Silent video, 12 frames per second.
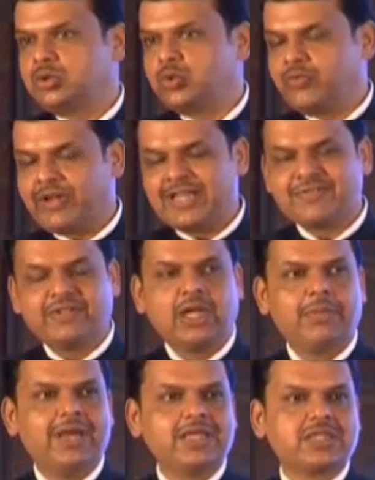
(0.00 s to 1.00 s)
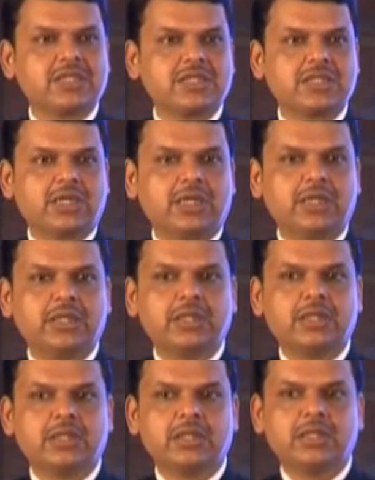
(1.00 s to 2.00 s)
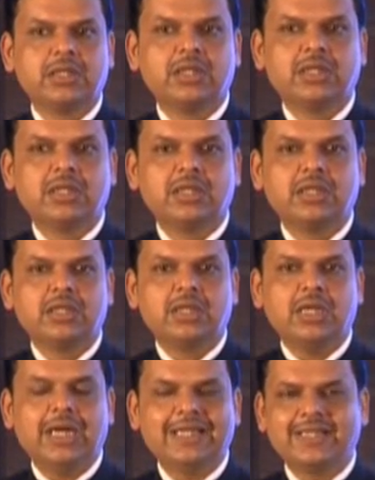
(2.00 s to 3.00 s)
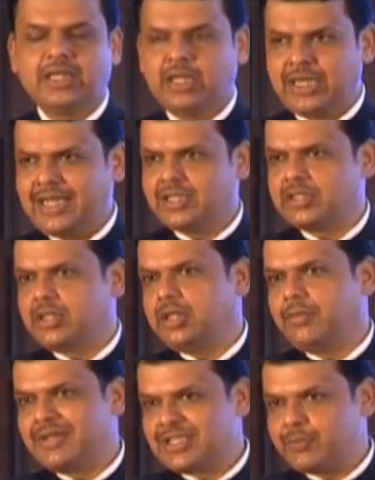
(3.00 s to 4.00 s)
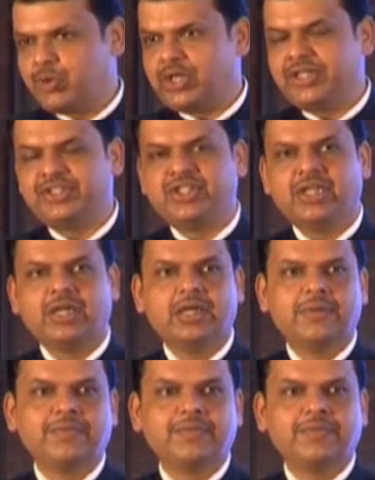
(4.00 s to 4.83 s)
so far as Vidarbha is concerned, I think it has immense potential.